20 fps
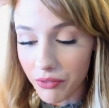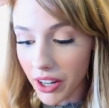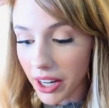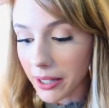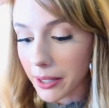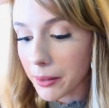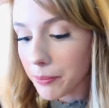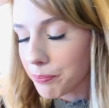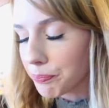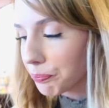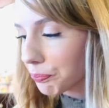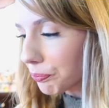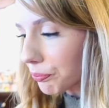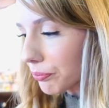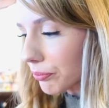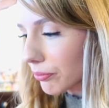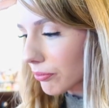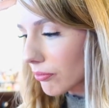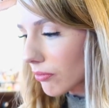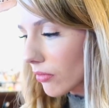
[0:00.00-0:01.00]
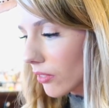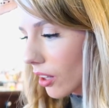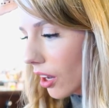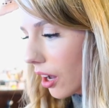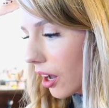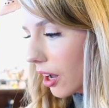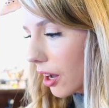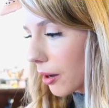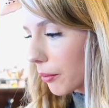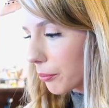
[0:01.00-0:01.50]
invited.
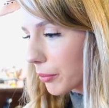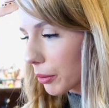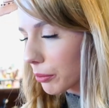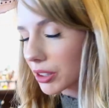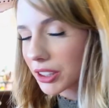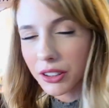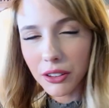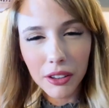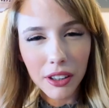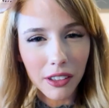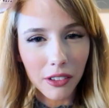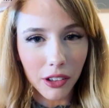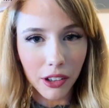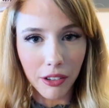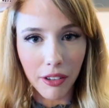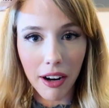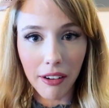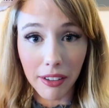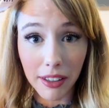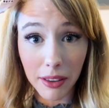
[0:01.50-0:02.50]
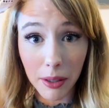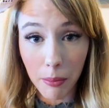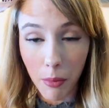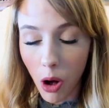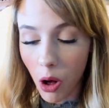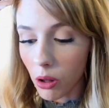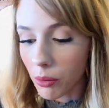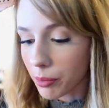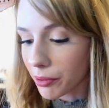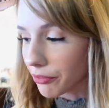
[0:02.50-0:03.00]
Um, but we're still gonna look around at the
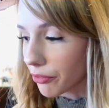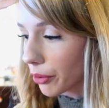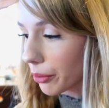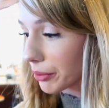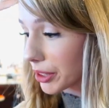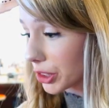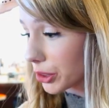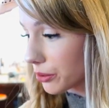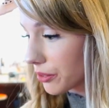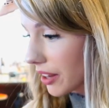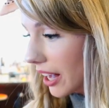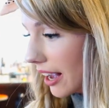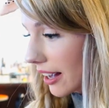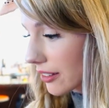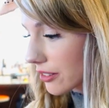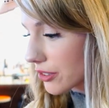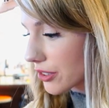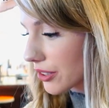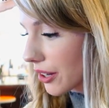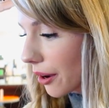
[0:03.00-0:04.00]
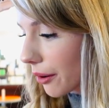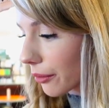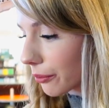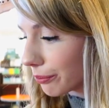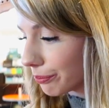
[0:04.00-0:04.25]
mall before we do that, so.